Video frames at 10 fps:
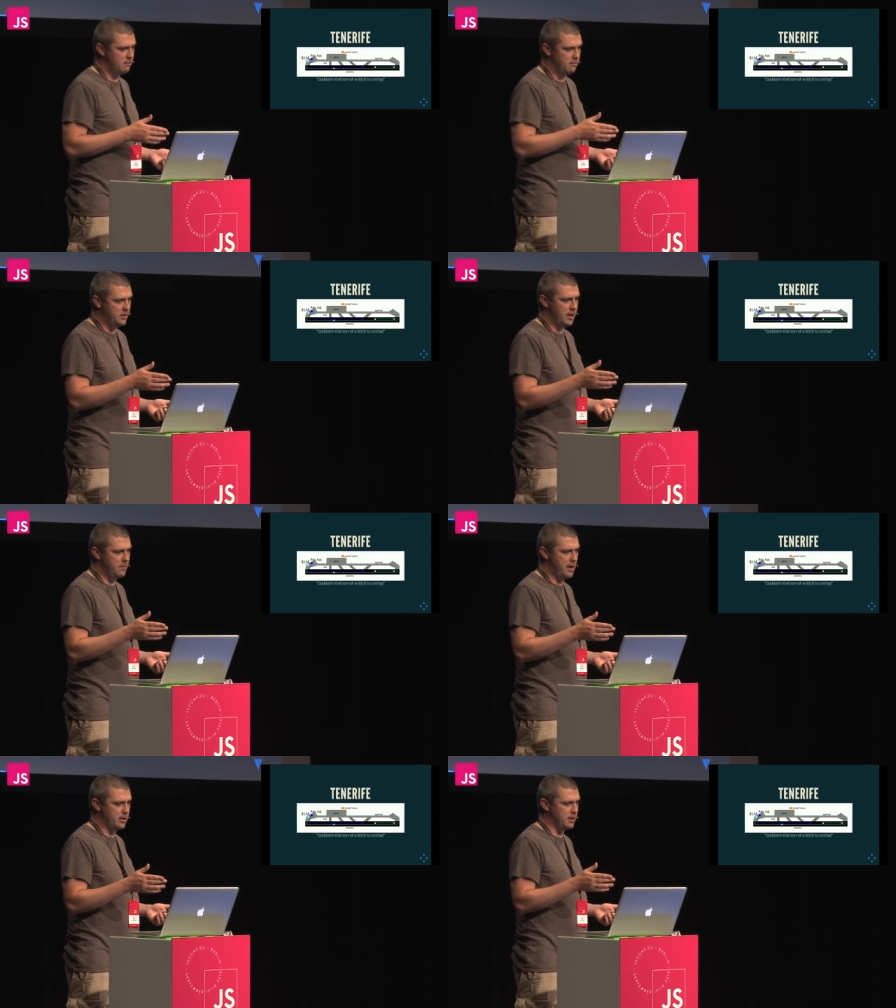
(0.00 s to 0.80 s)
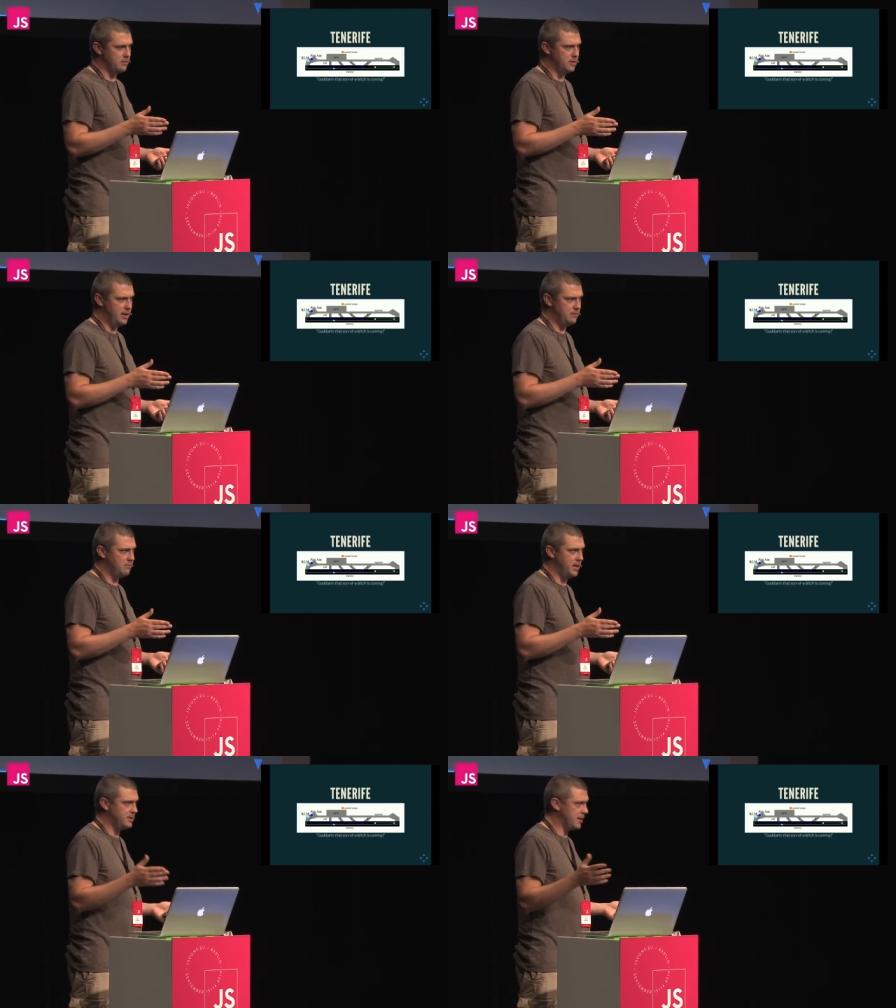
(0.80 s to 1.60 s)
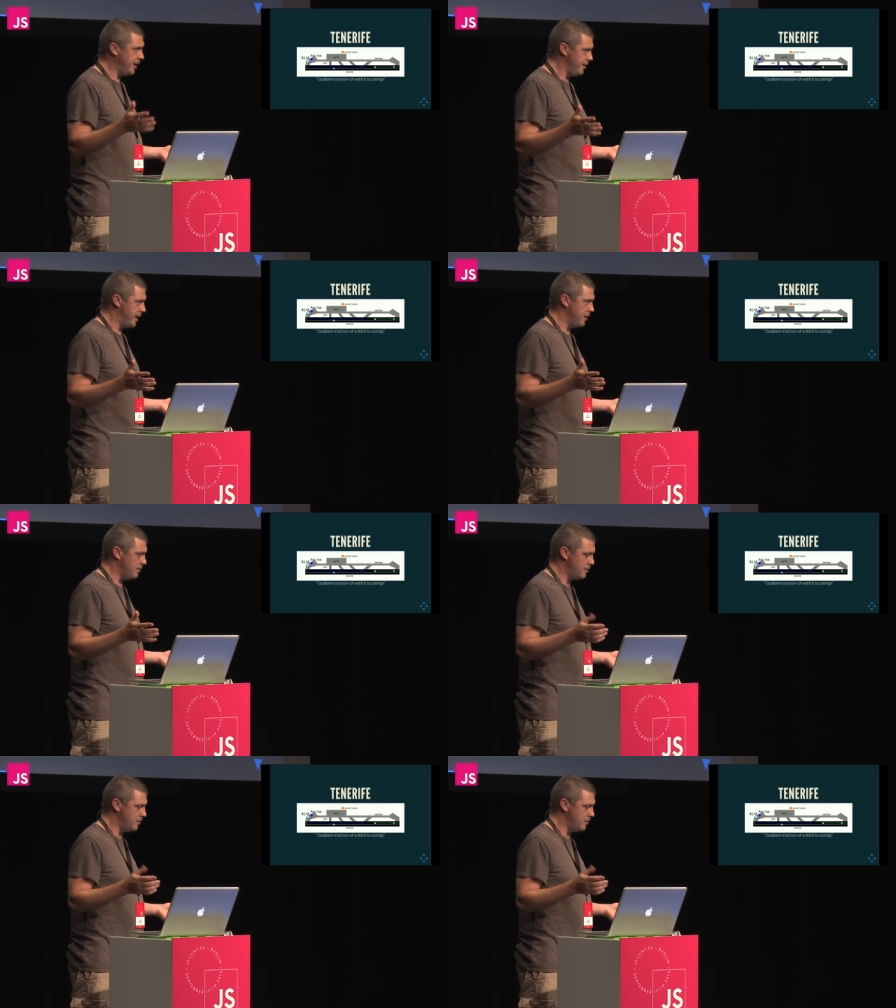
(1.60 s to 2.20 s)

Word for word: the American, he, he's clear then,